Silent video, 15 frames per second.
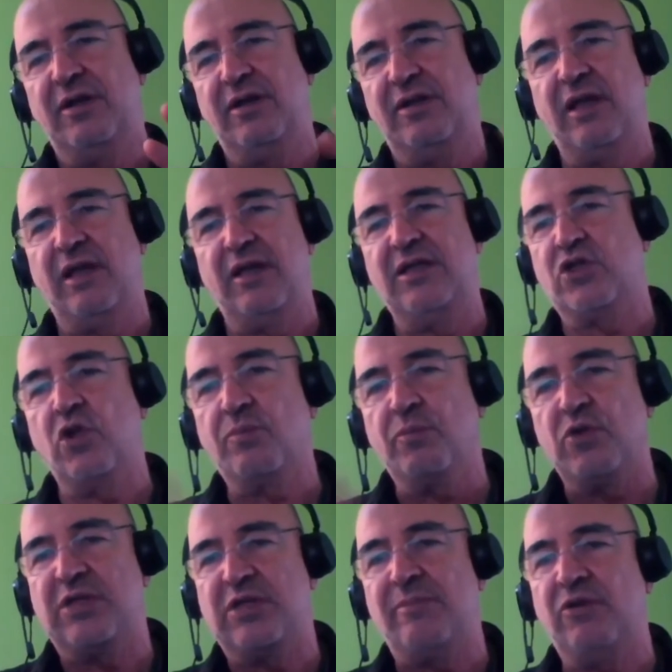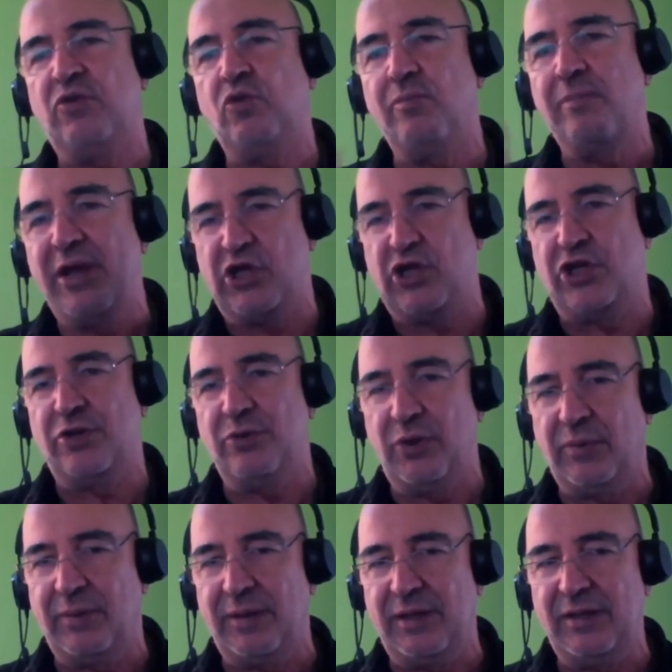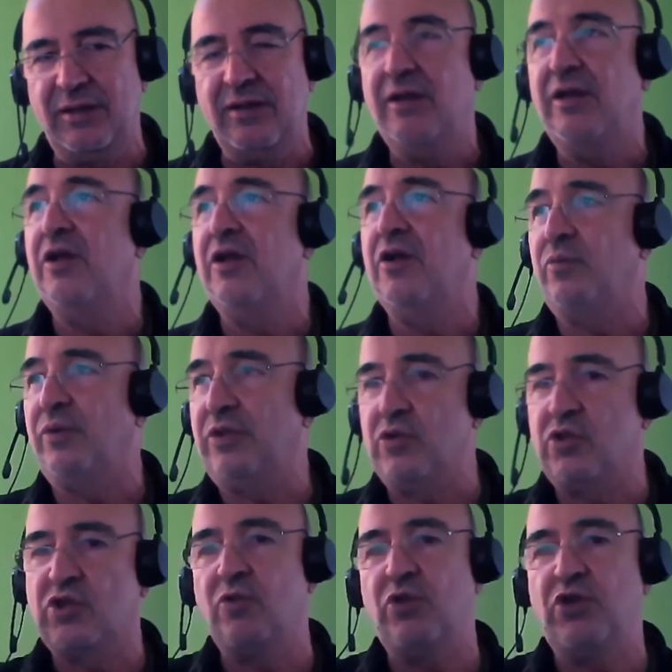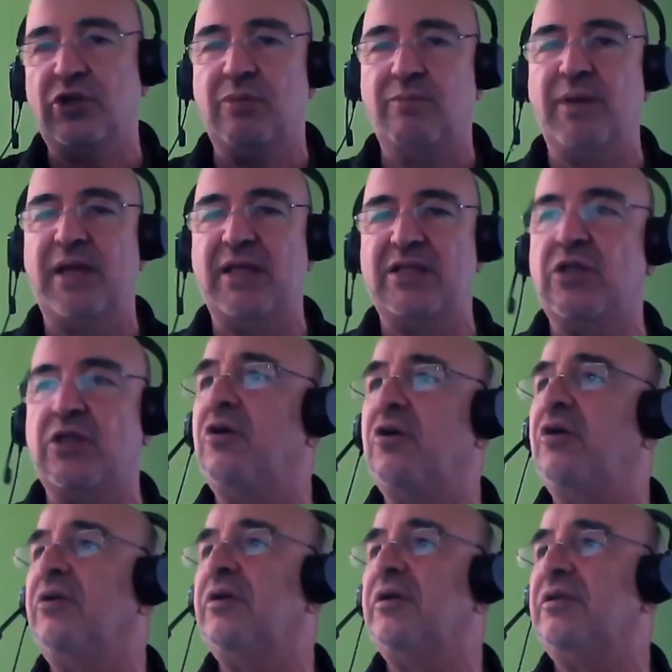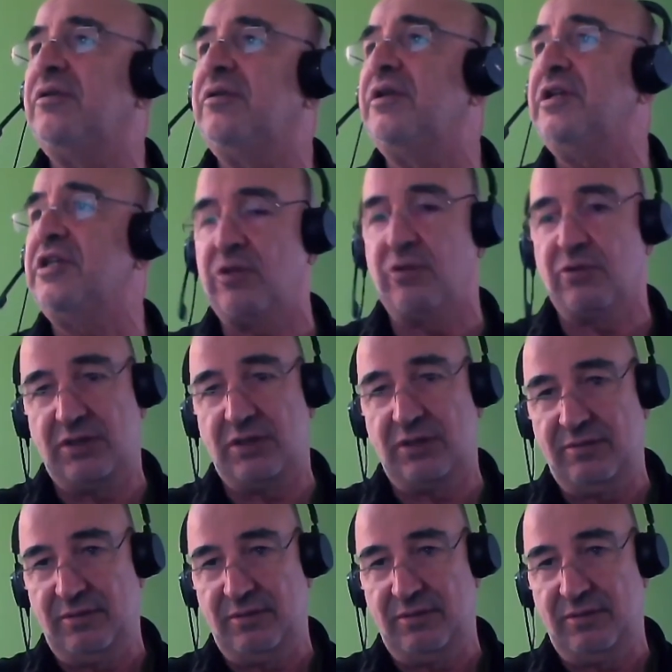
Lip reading: Then it's not possible to mesh a grid with the solution based on thyristors.